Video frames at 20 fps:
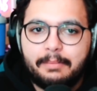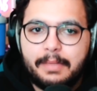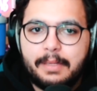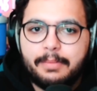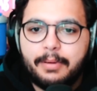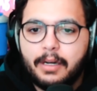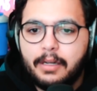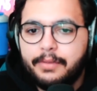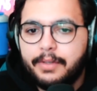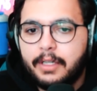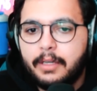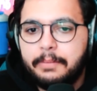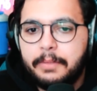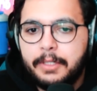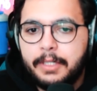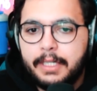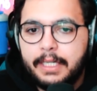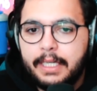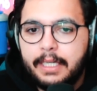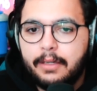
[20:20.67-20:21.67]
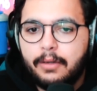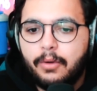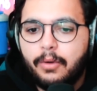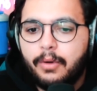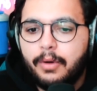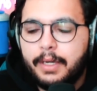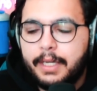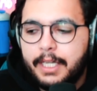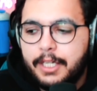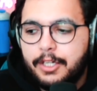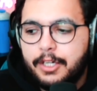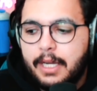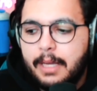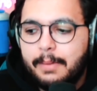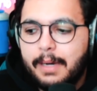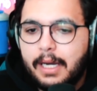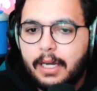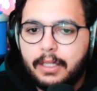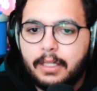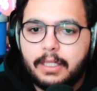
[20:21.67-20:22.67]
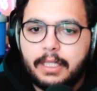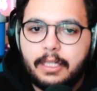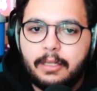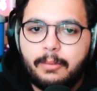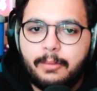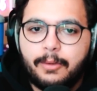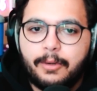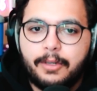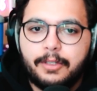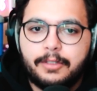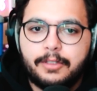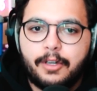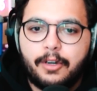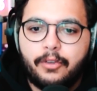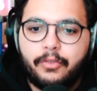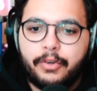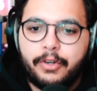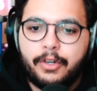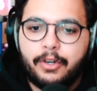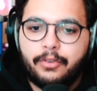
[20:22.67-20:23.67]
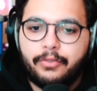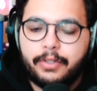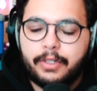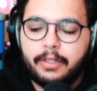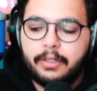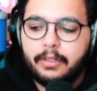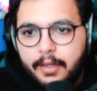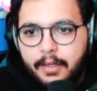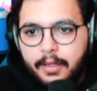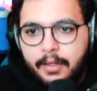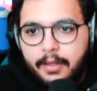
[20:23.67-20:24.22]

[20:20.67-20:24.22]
Be part of a community or get your name out on the leaderboards over and over.